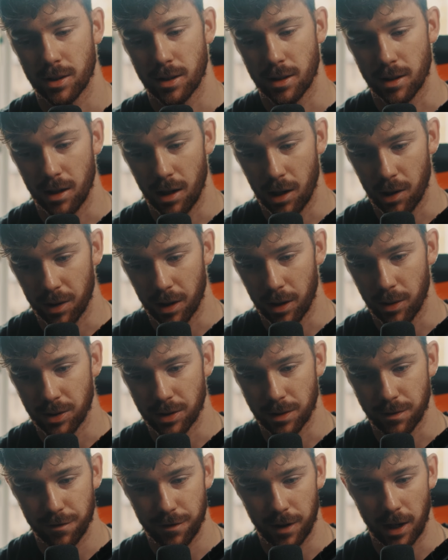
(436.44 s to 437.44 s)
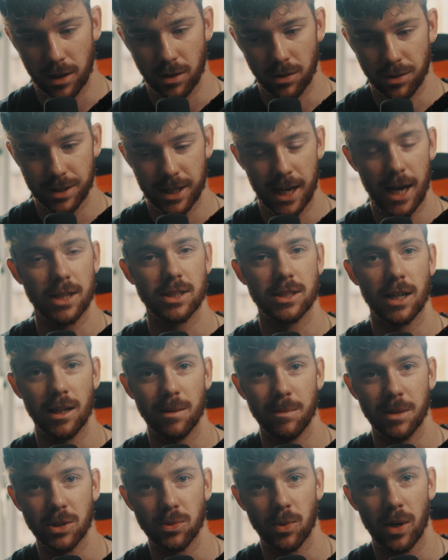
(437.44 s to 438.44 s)
and logos and final text
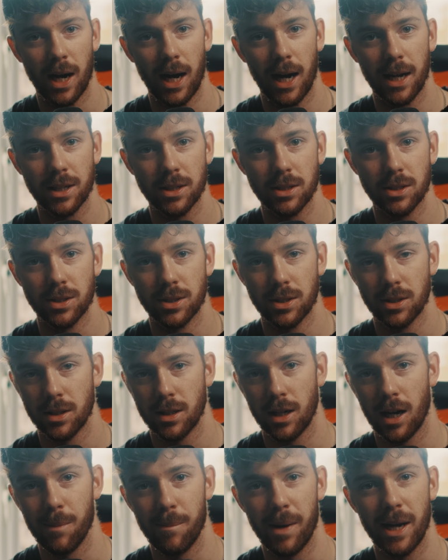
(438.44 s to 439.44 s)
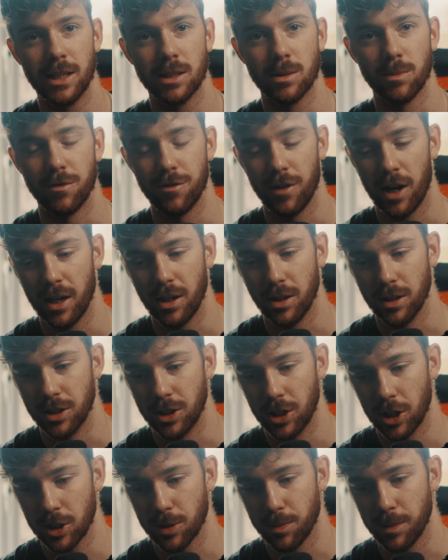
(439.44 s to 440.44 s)
elements were added, I made some final
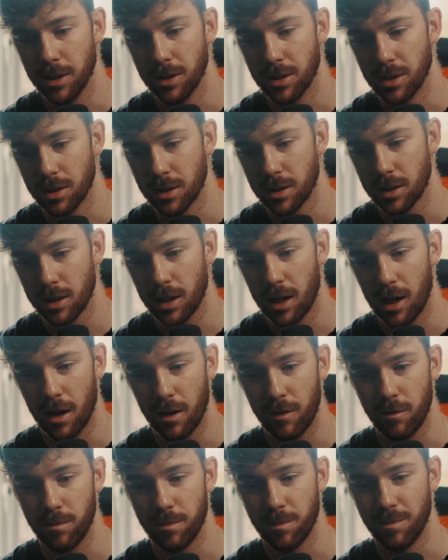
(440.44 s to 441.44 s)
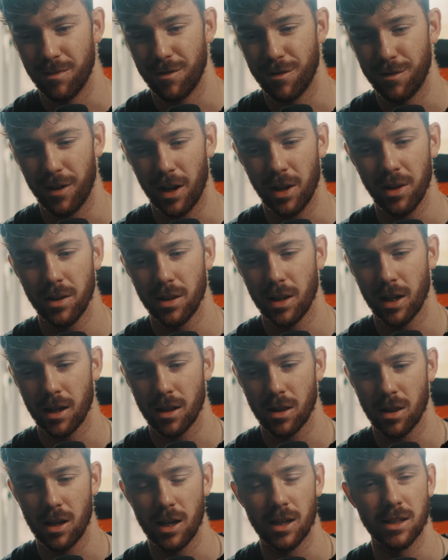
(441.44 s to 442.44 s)
adjustments. I felt like
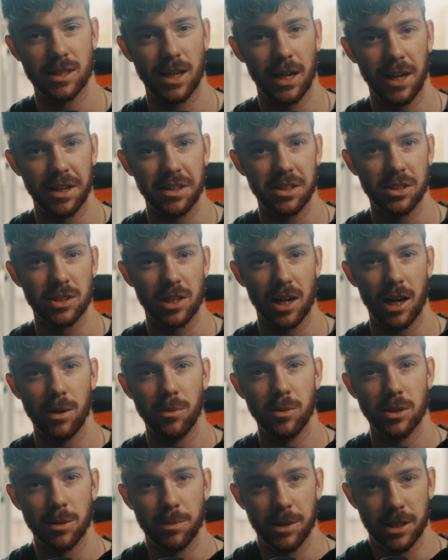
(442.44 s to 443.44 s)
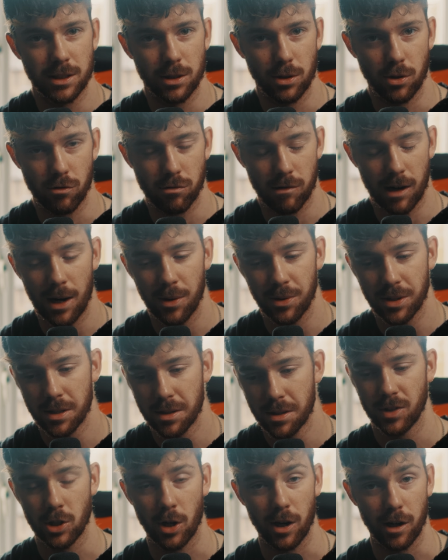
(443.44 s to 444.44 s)
the entire design was a bit too
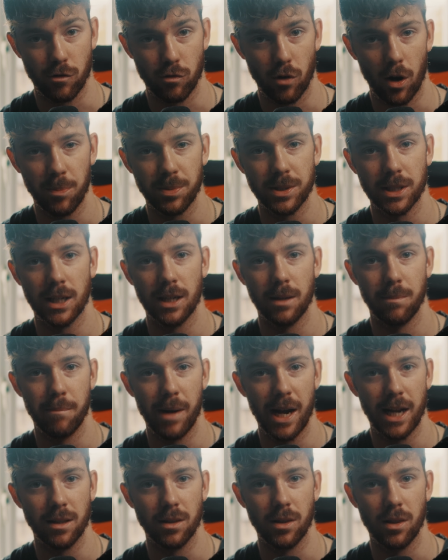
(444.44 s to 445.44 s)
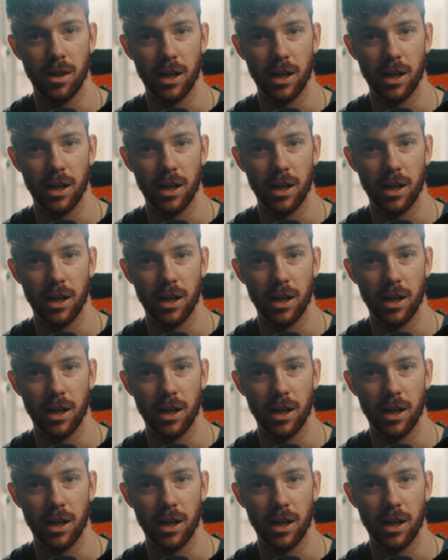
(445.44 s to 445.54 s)
crowded, so I cropped it and made